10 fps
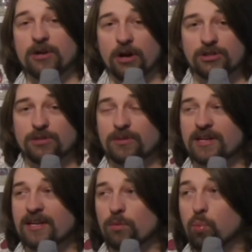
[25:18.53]

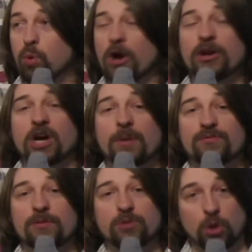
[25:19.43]
notably woke up from